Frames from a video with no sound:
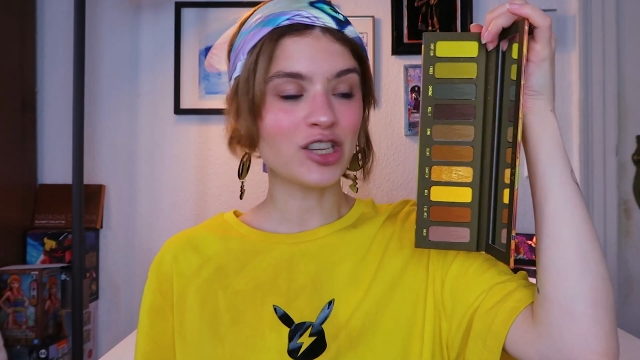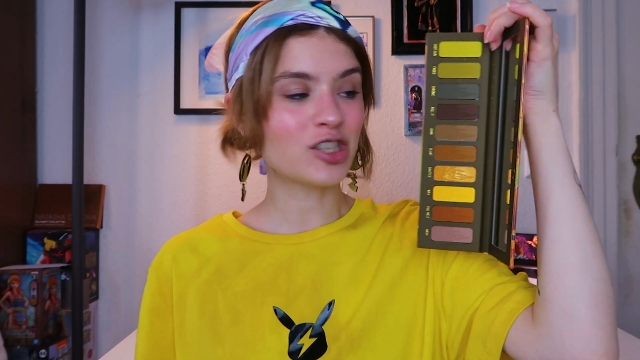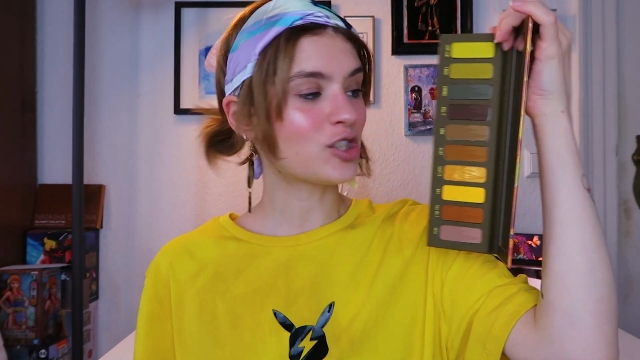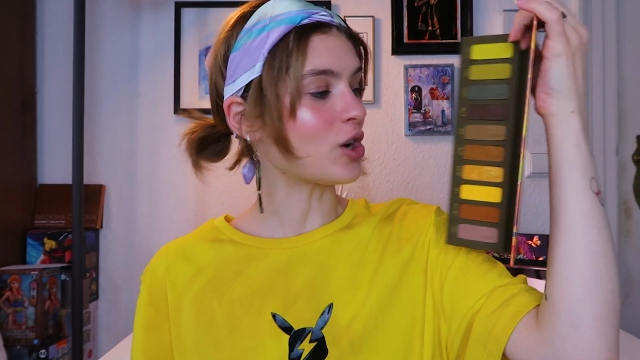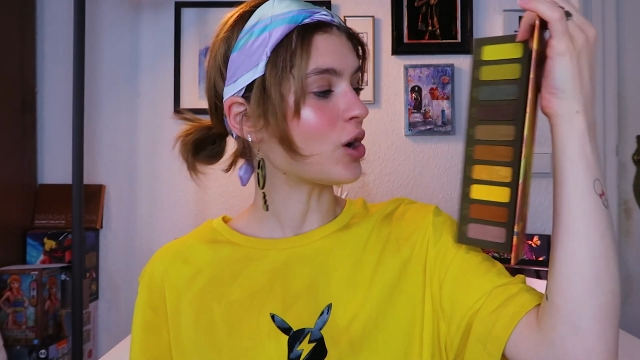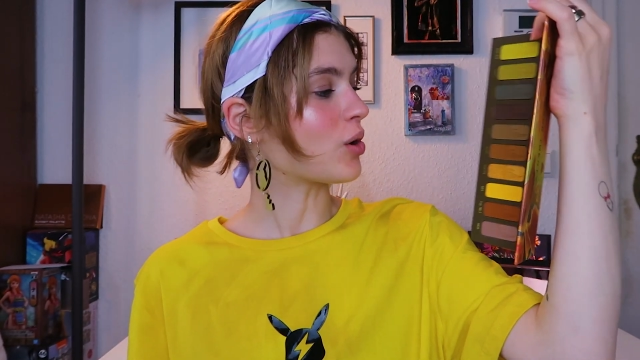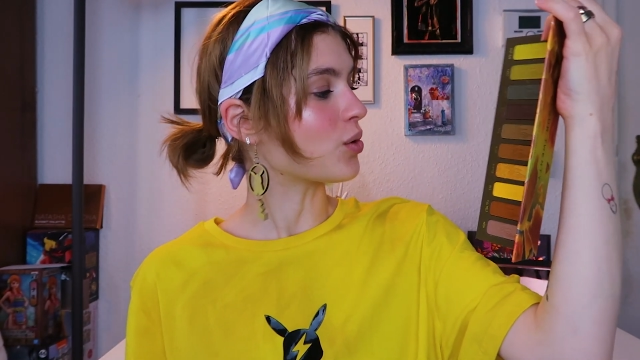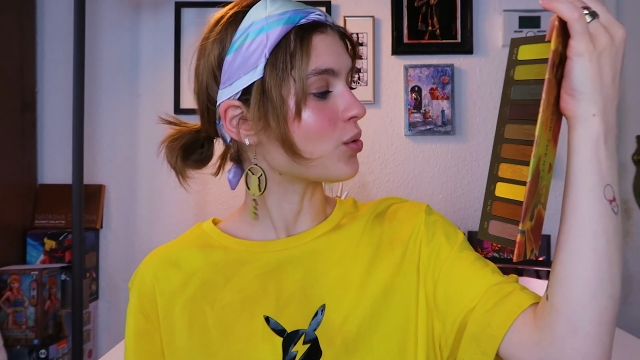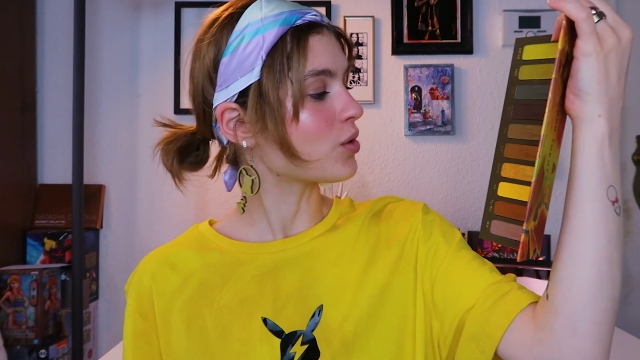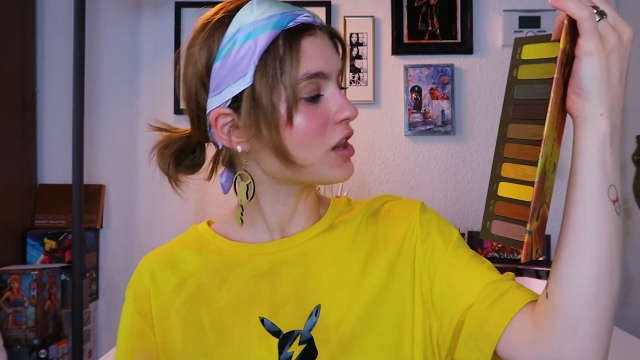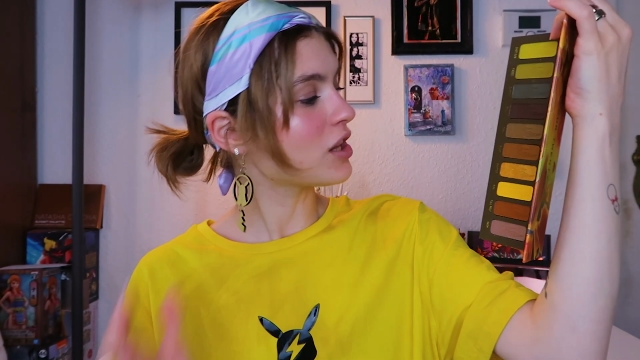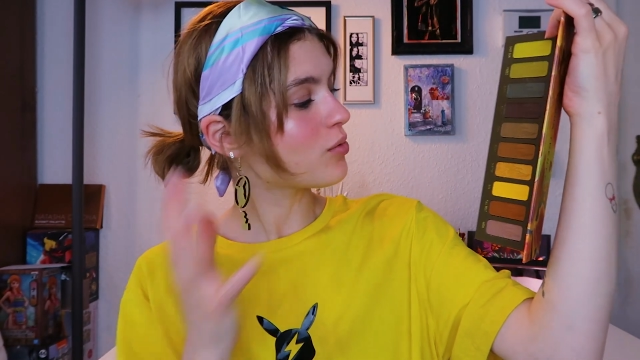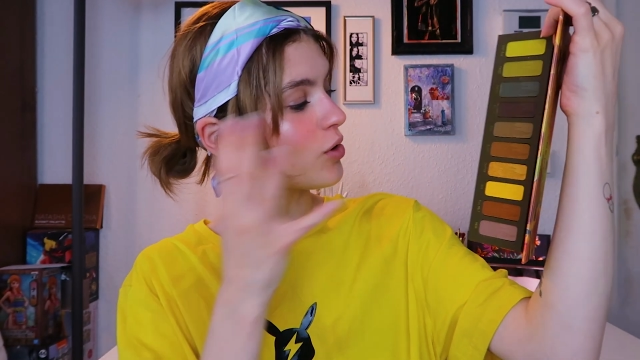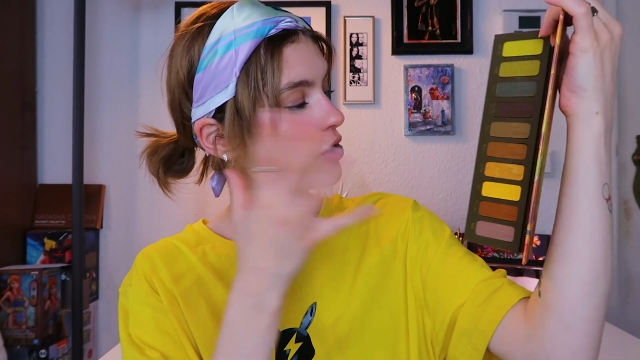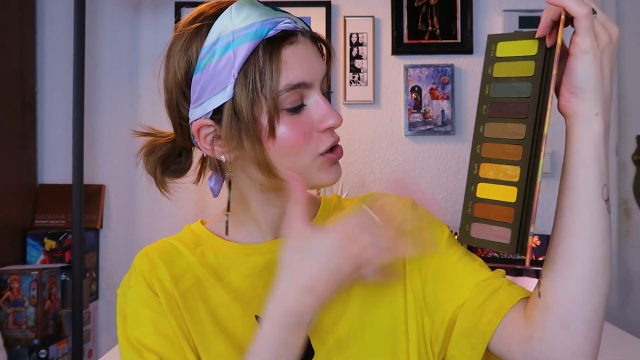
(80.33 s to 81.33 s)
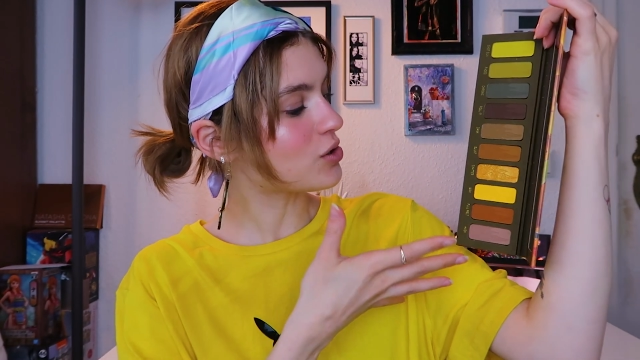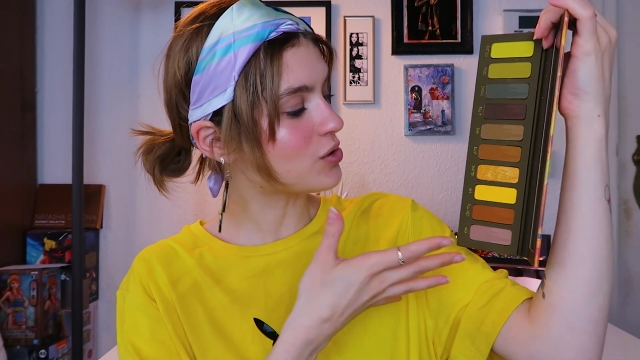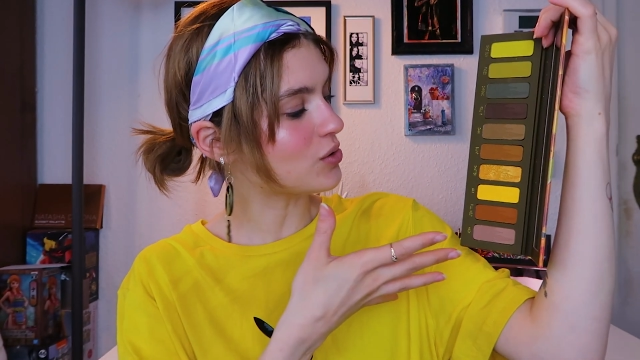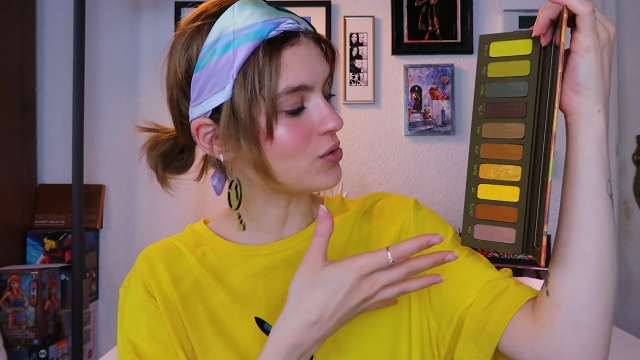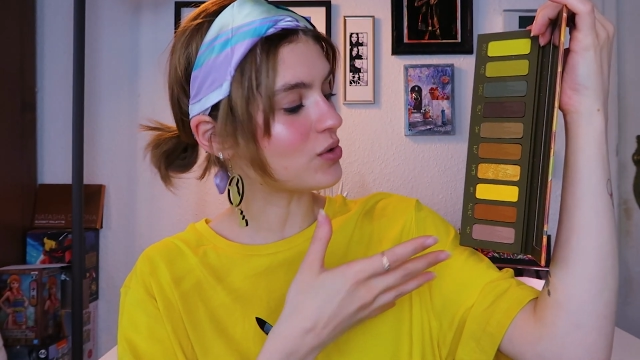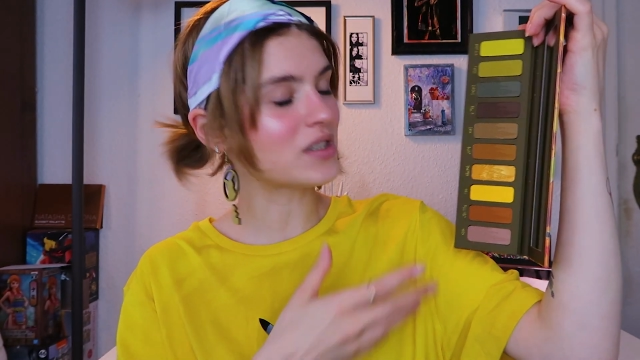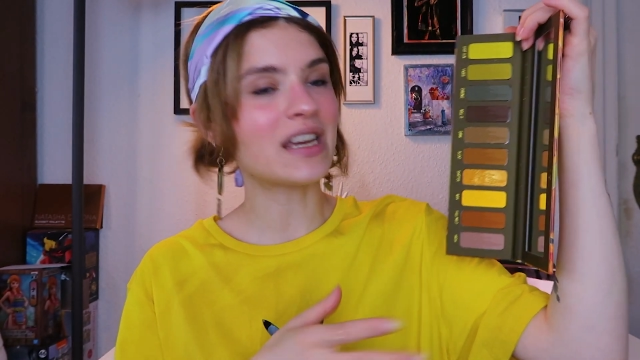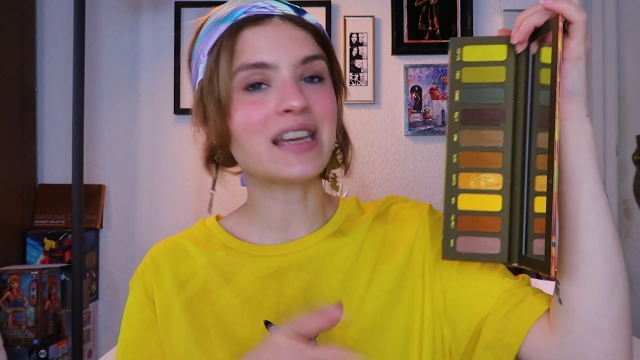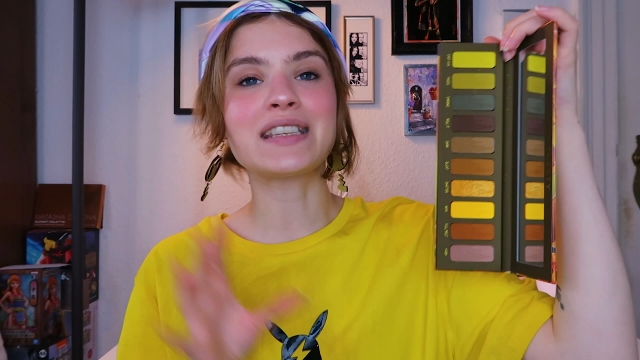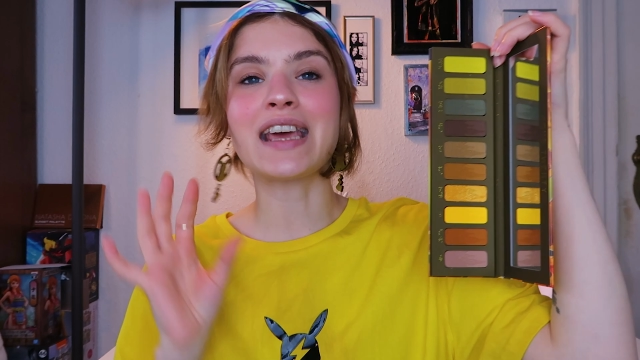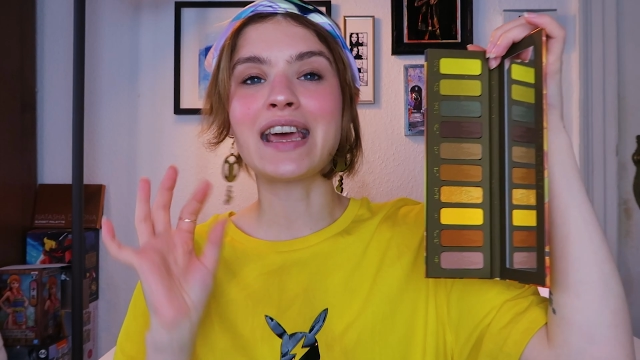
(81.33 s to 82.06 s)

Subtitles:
So really want to use that.